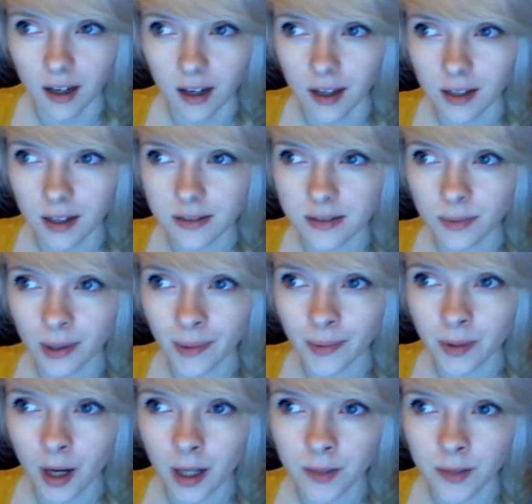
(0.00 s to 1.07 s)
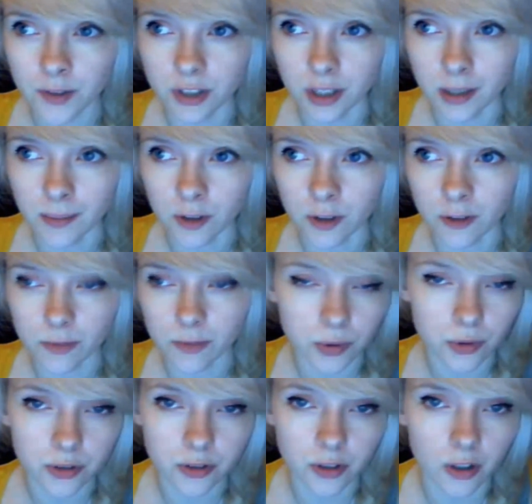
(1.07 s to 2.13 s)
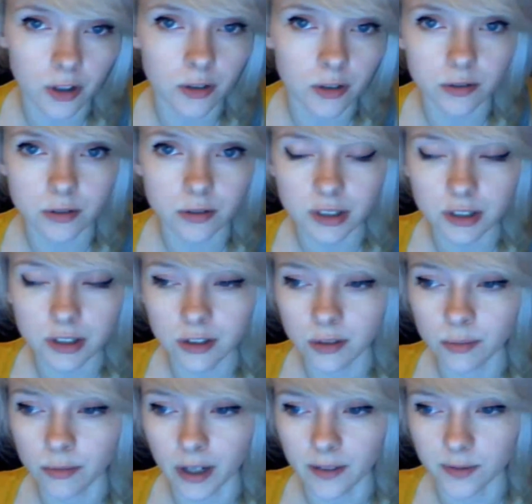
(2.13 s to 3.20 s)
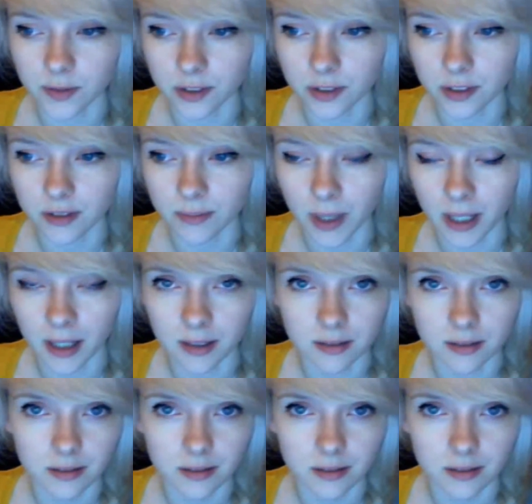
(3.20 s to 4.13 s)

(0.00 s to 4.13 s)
and it's something I'm kind of ashamed of, but also it's a good breakfast, man.